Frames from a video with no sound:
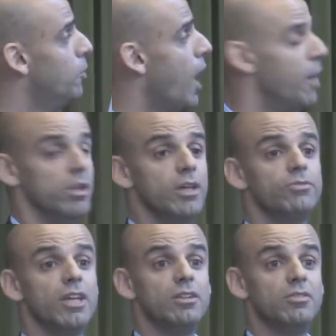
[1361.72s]
I
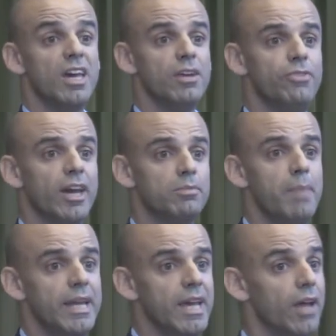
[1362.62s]
believe that this can affect
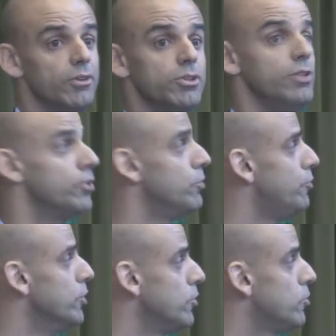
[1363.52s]
many other different
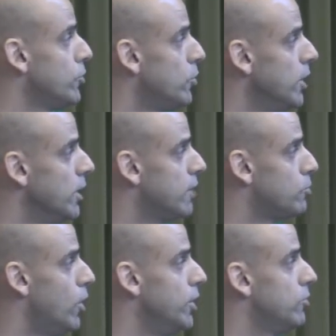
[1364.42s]
fields, not only
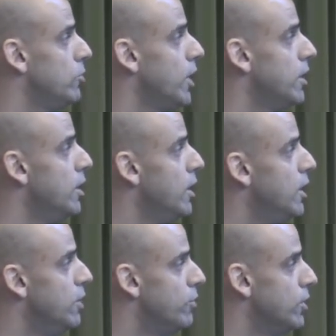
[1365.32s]
electronics. You can
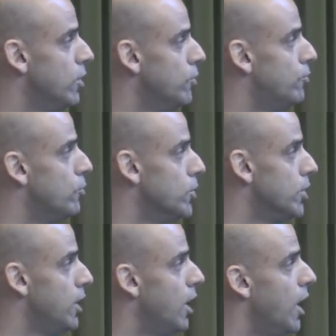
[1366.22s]
even go
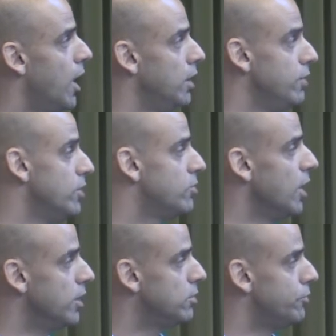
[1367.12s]
for living
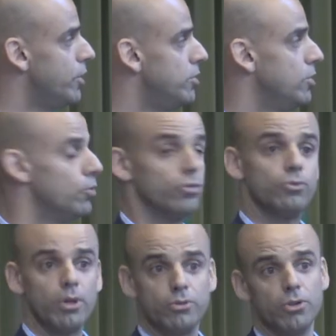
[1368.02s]
cell interfacing or
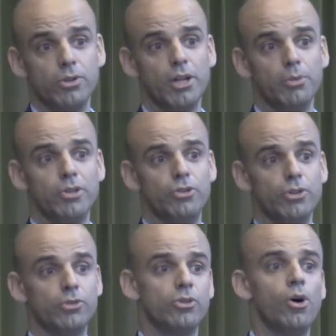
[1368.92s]
structural
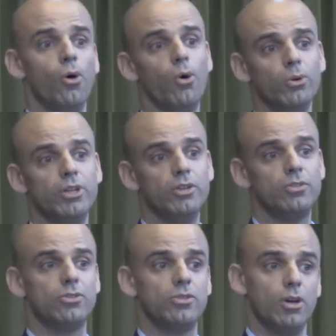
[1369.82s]
nanomaterials. All
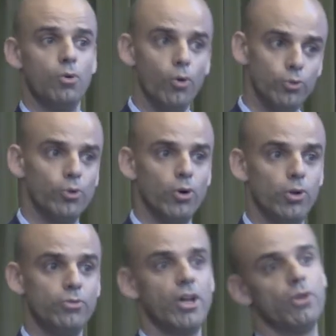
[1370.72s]
these
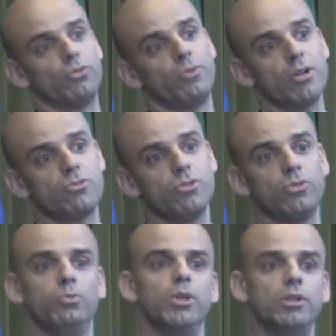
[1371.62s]
control of
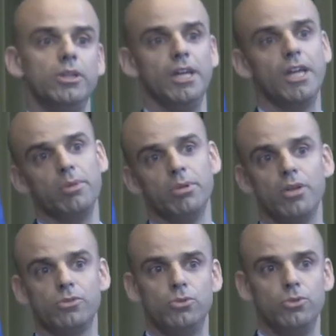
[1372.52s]
nanostructures will enable
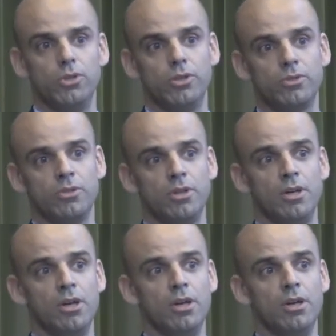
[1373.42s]
us to do this.
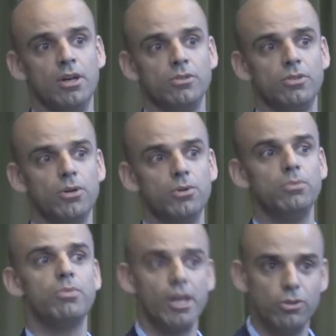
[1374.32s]

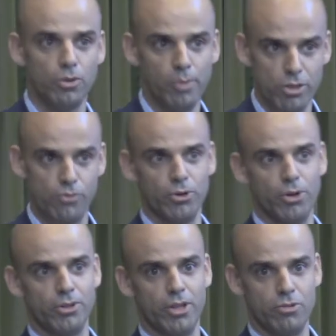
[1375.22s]
So thank you so much for
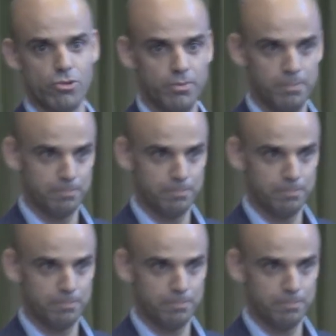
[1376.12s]
your attention.